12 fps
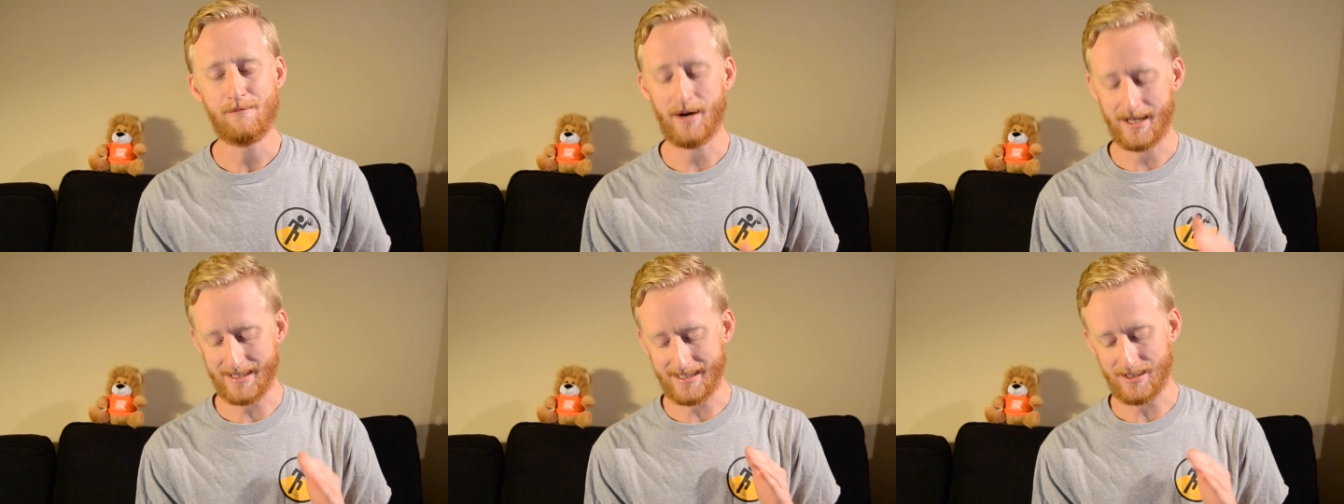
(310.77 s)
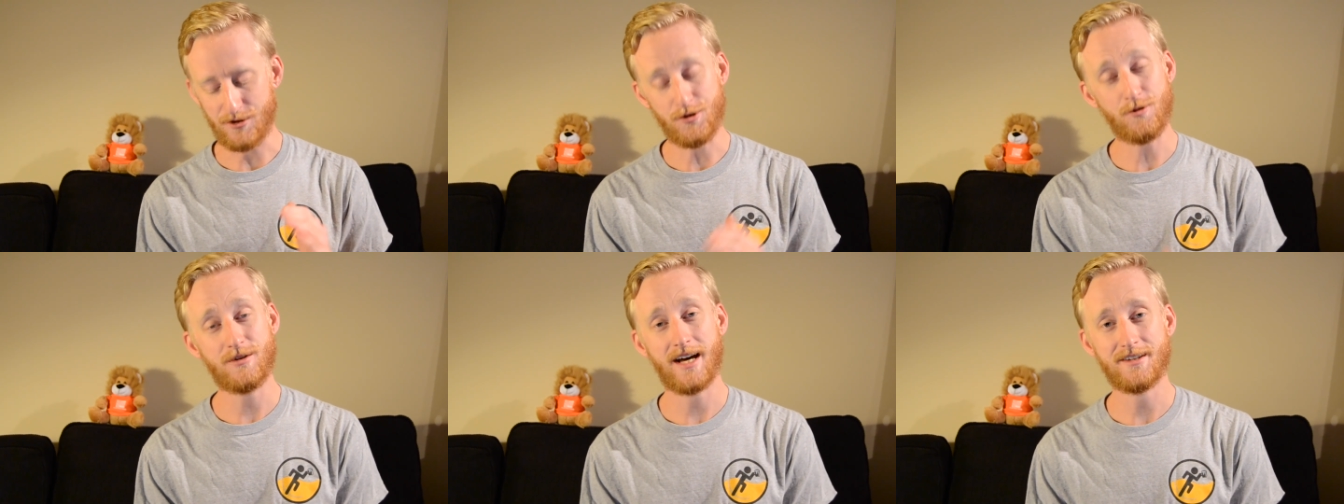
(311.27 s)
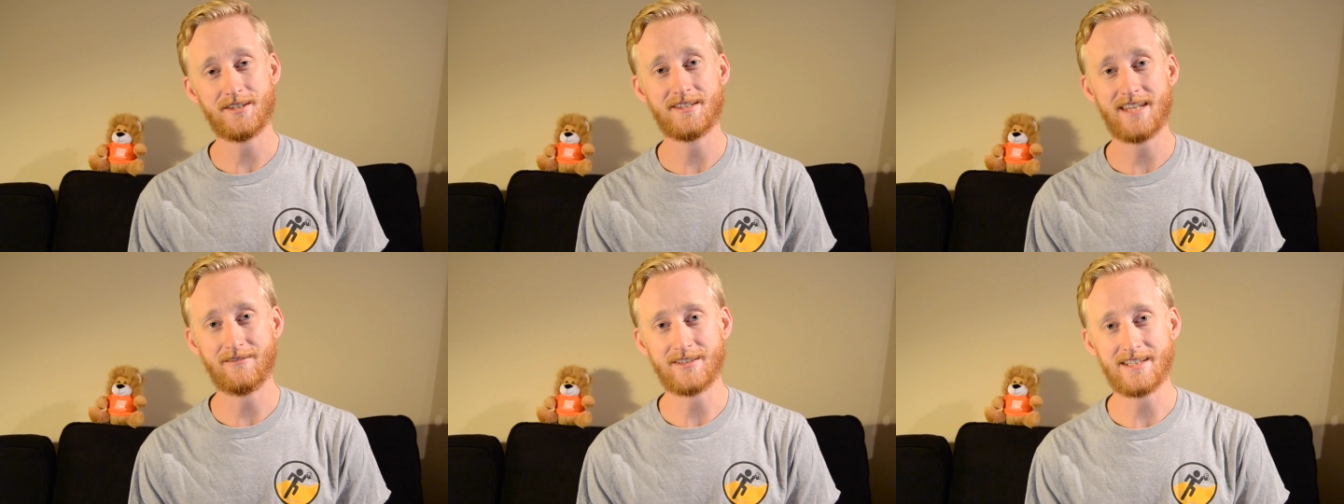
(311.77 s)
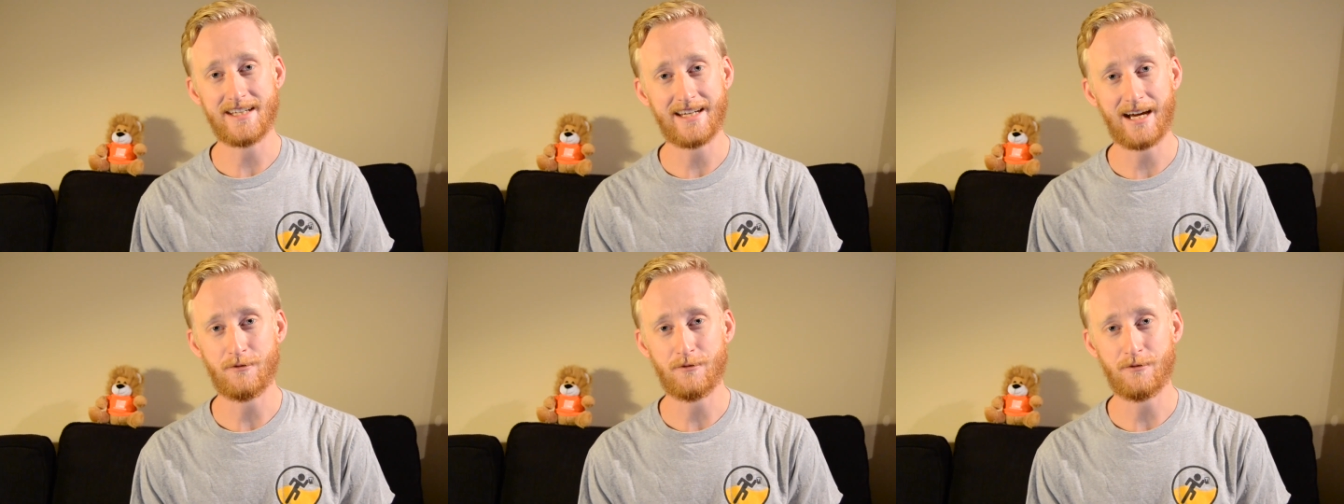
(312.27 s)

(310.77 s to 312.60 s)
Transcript: But in 2017,